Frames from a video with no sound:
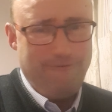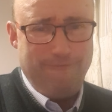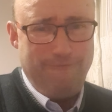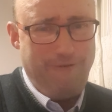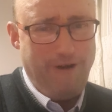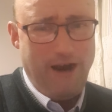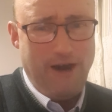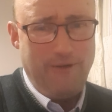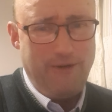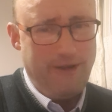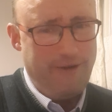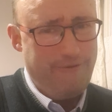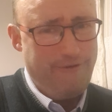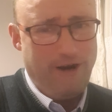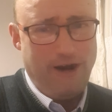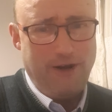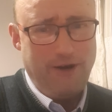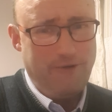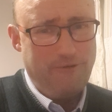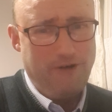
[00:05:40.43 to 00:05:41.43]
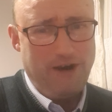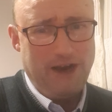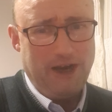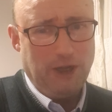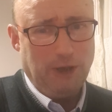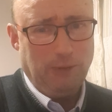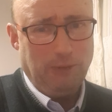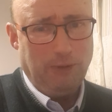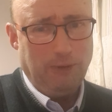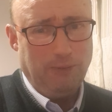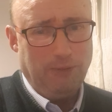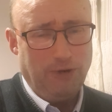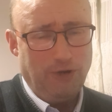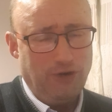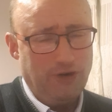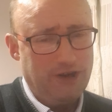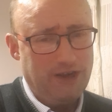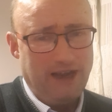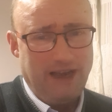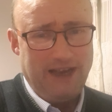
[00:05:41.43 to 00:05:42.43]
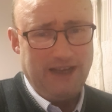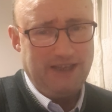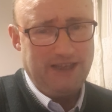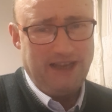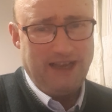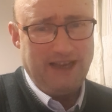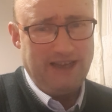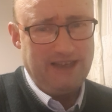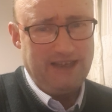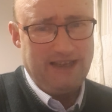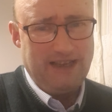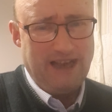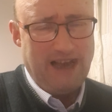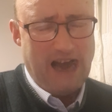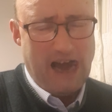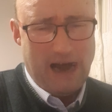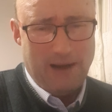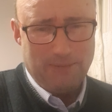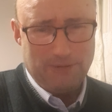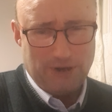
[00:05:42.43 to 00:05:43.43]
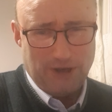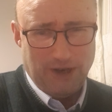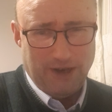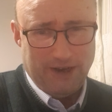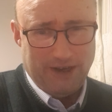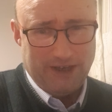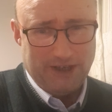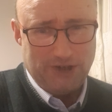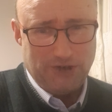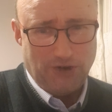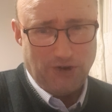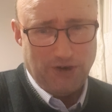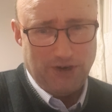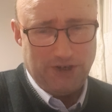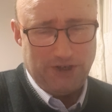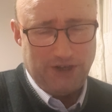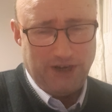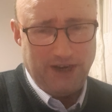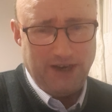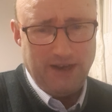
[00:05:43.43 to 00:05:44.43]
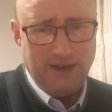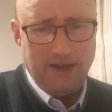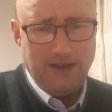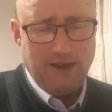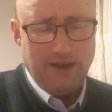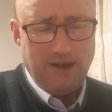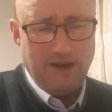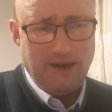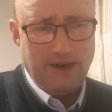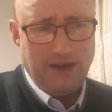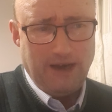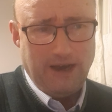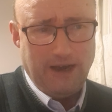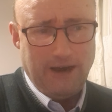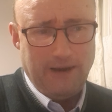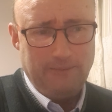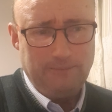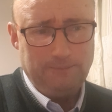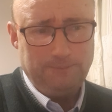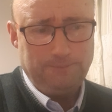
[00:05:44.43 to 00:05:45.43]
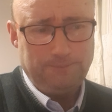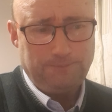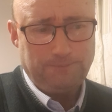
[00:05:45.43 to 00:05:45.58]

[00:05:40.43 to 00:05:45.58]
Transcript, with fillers: Very, very readable book. It, it, absolutely astonishing. Um,